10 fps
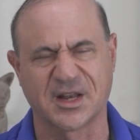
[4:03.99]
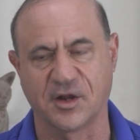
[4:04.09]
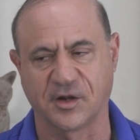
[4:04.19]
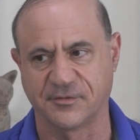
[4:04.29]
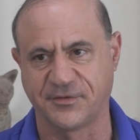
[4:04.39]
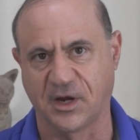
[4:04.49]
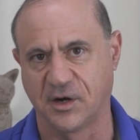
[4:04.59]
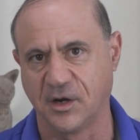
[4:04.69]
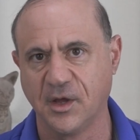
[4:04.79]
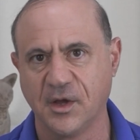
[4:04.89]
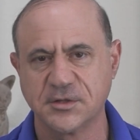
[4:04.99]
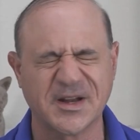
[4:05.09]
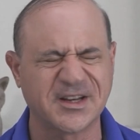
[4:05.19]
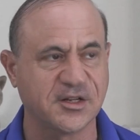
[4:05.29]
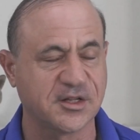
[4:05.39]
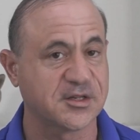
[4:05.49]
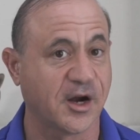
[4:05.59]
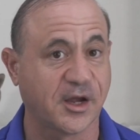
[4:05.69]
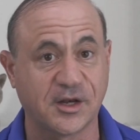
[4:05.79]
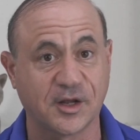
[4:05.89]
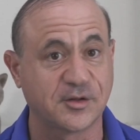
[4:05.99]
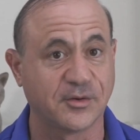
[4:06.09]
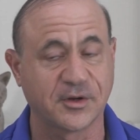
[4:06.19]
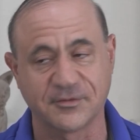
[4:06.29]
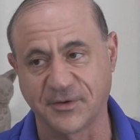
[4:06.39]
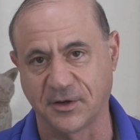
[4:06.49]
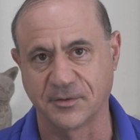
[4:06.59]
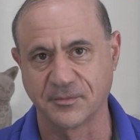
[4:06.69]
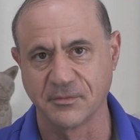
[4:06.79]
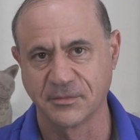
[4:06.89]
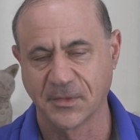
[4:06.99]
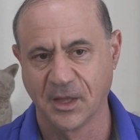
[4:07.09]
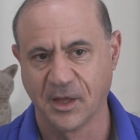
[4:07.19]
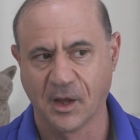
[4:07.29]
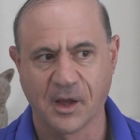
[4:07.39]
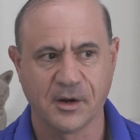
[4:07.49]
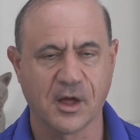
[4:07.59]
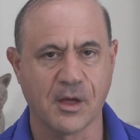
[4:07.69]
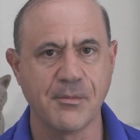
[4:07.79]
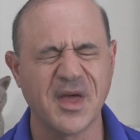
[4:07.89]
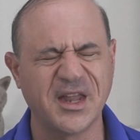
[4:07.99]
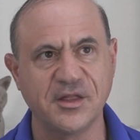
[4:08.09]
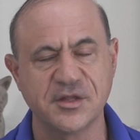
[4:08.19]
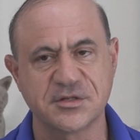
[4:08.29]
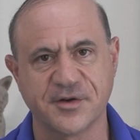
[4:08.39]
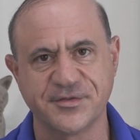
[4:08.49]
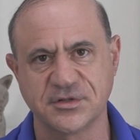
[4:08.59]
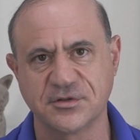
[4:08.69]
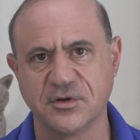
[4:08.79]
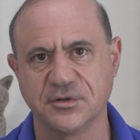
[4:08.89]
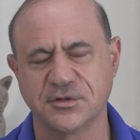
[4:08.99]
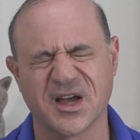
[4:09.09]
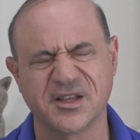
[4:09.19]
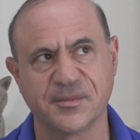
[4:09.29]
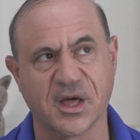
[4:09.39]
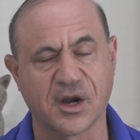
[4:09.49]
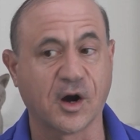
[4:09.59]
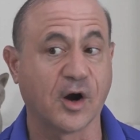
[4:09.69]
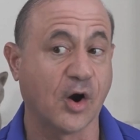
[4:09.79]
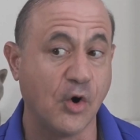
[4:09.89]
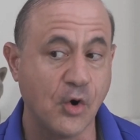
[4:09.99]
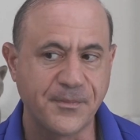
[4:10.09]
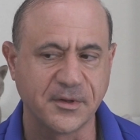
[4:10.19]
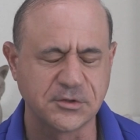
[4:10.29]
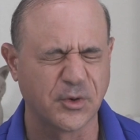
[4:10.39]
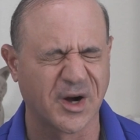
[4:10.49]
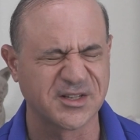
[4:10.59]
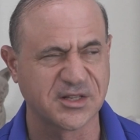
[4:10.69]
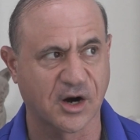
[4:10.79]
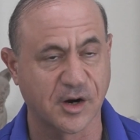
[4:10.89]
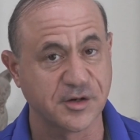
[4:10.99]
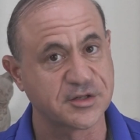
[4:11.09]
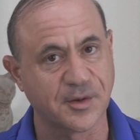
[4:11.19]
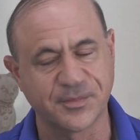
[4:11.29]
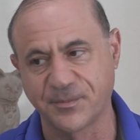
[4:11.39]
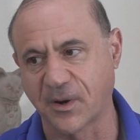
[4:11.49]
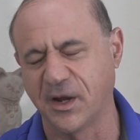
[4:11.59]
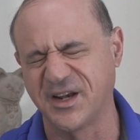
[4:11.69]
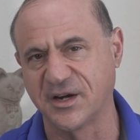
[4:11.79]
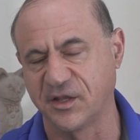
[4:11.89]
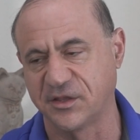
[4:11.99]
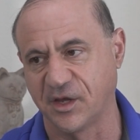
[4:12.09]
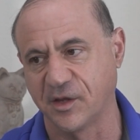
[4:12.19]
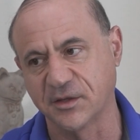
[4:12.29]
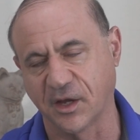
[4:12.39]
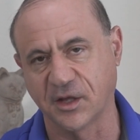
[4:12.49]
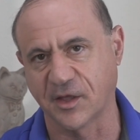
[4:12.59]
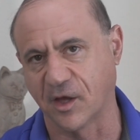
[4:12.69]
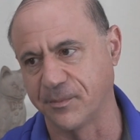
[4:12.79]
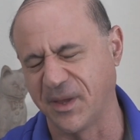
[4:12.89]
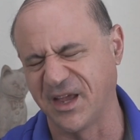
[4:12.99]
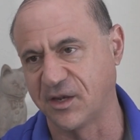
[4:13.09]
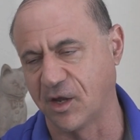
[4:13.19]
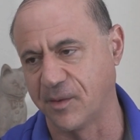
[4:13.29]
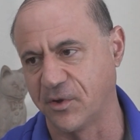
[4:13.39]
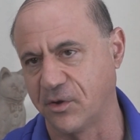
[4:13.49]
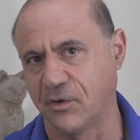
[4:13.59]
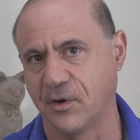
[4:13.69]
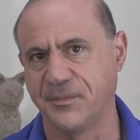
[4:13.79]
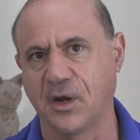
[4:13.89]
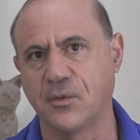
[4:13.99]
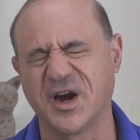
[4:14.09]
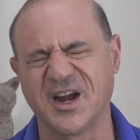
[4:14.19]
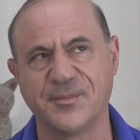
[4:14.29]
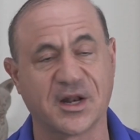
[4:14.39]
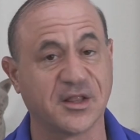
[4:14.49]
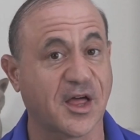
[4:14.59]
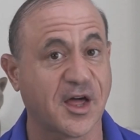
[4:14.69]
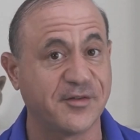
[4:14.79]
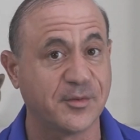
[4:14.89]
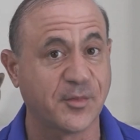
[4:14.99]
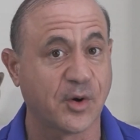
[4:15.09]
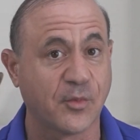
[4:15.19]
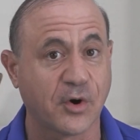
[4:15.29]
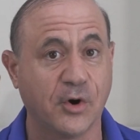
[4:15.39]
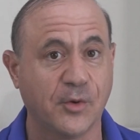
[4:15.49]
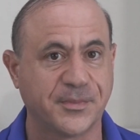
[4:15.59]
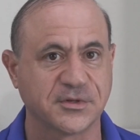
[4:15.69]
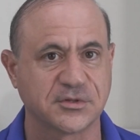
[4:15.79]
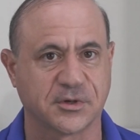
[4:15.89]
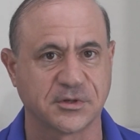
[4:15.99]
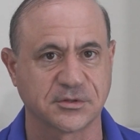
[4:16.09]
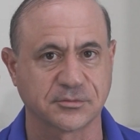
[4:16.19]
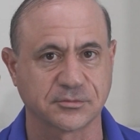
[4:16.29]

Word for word: how to configure it, especially since architects don't configure. Now, many of the services Google talks about are open source. There are some proprietary things like Cloud Bigtable or BigQuery, but a lot of them are more open source.